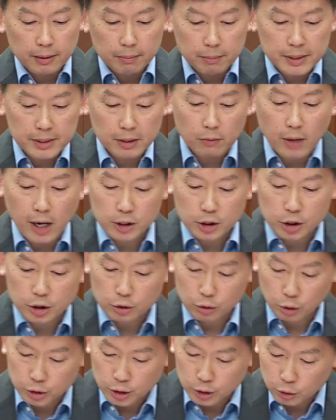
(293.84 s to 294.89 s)
Mr. Raj
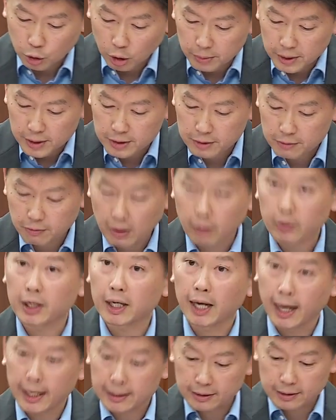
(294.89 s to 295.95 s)
Joshua Thomas filed a
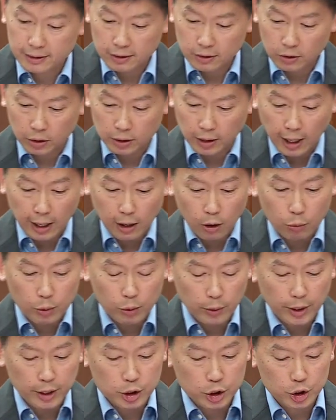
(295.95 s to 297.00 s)
cut on how we
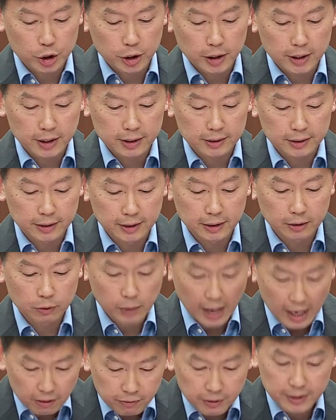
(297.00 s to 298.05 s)
will ensure the
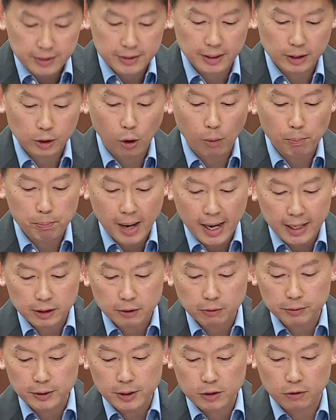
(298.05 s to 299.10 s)
relevance and
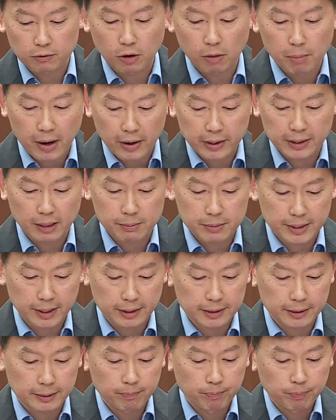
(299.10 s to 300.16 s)
competitiveness of our maritime
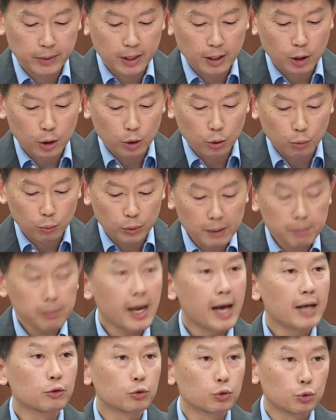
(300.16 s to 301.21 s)
sector. We
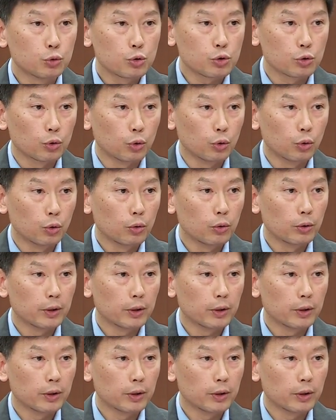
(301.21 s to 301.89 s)
plan to do so